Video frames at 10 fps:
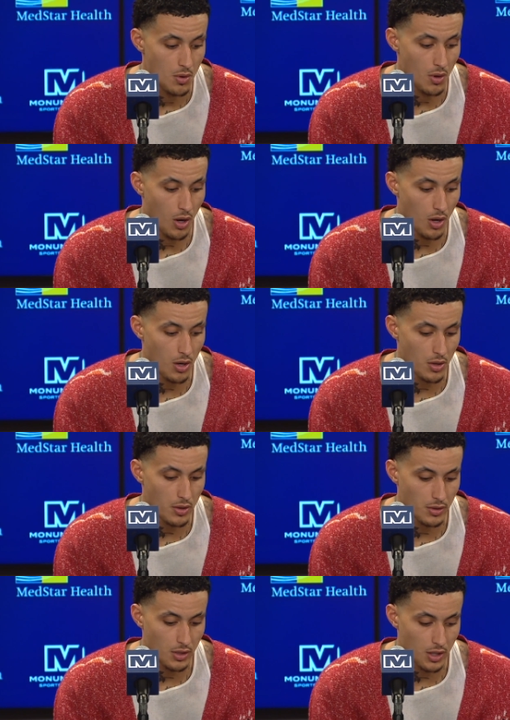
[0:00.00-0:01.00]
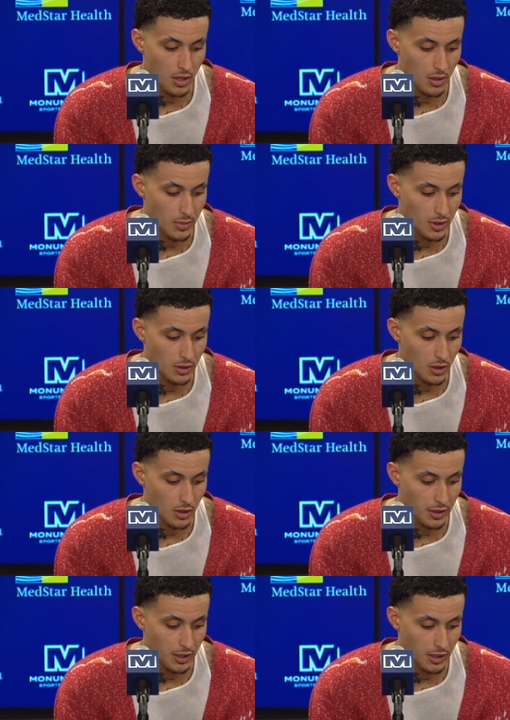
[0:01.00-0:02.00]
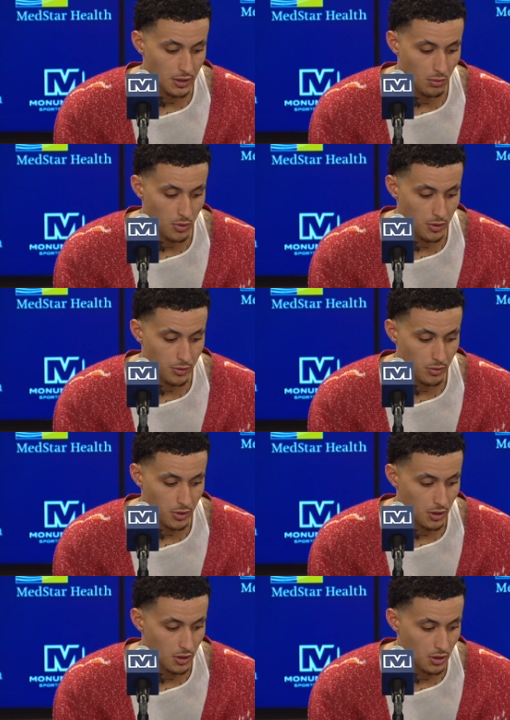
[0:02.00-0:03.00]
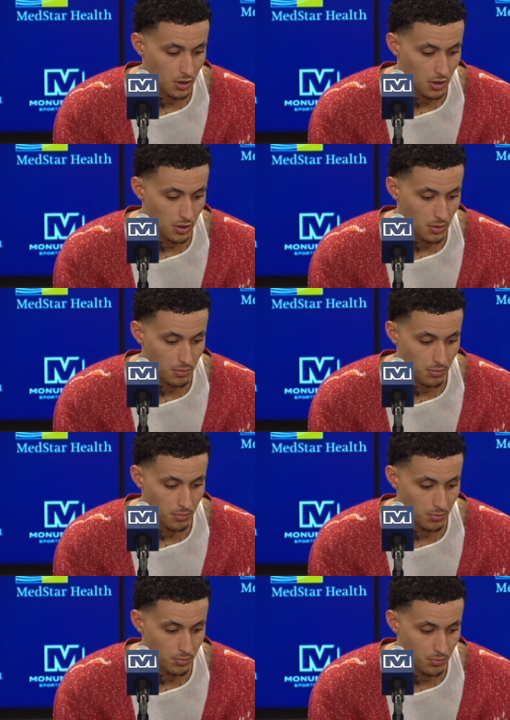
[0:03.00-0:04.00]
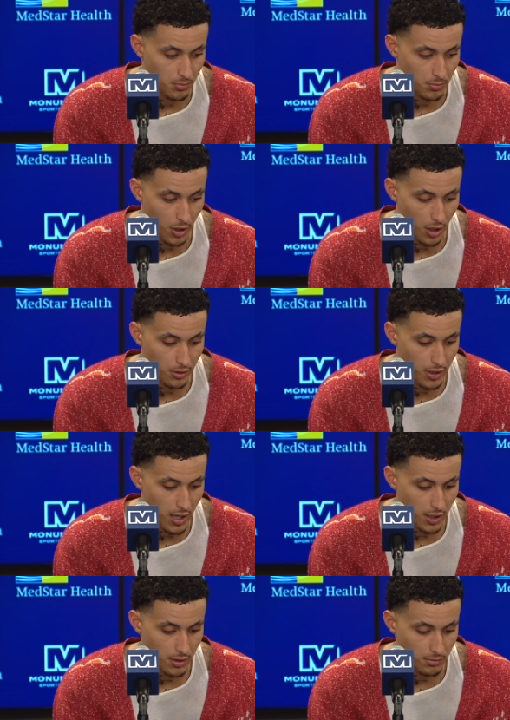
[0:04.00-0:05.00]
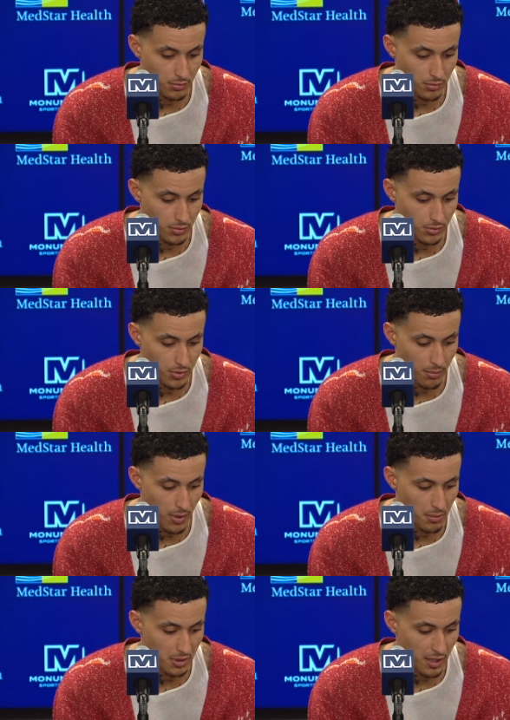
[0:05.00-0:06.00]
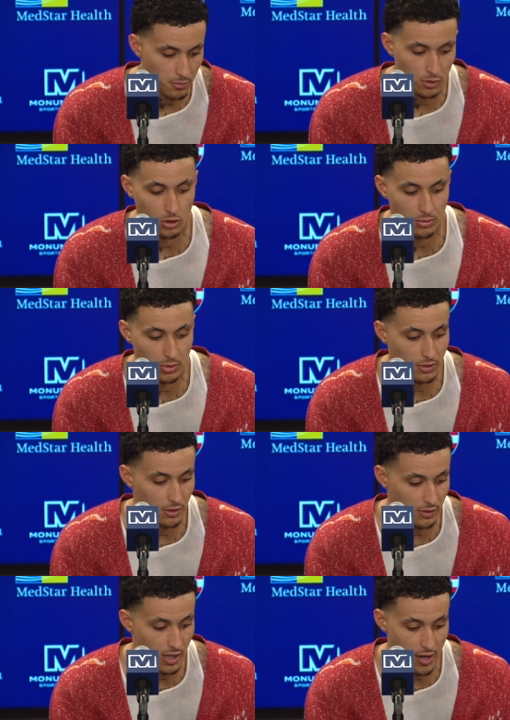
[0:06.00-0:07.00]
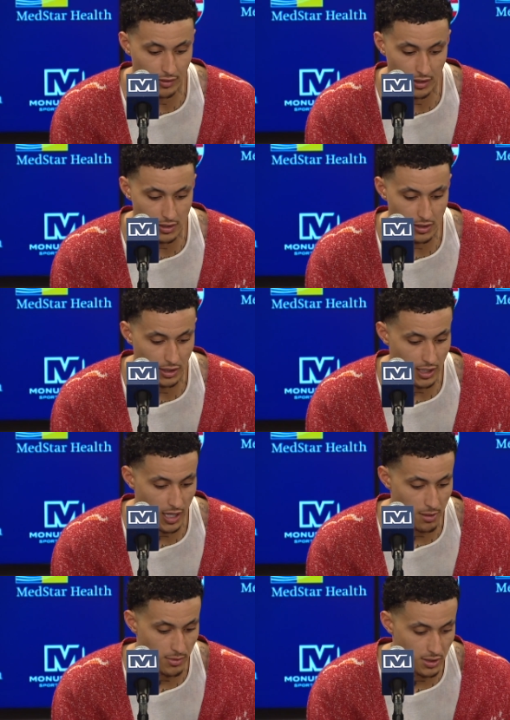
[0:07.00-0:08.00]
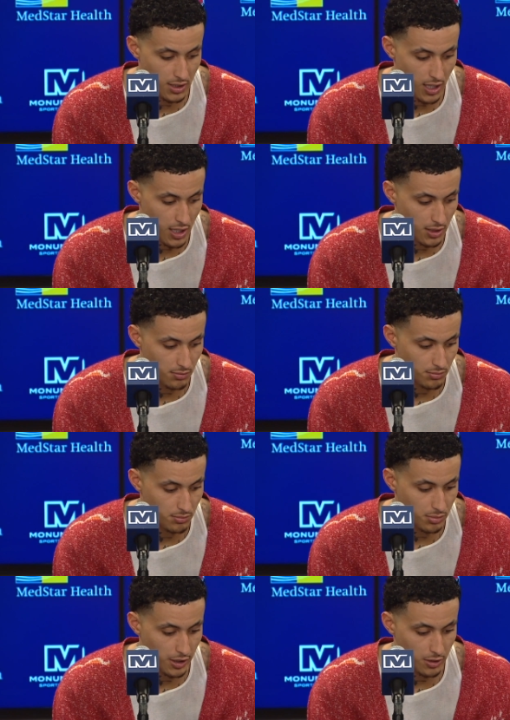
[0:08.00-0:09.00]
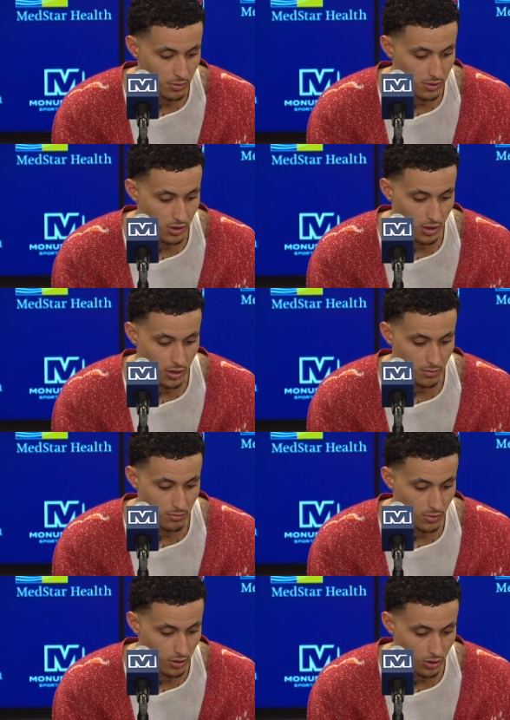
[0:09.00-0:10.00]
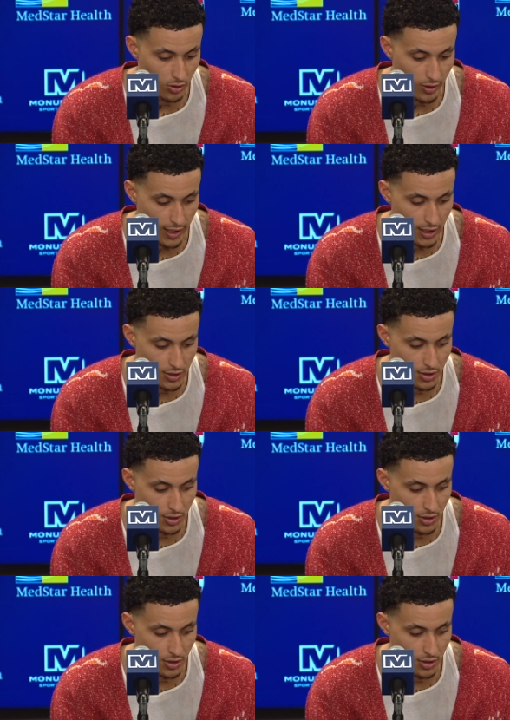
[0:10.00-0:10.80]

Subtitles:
He hit the 1-3 the other night, and that probably gave him a little bit of confidence, and he came in tonight, played with a little edge.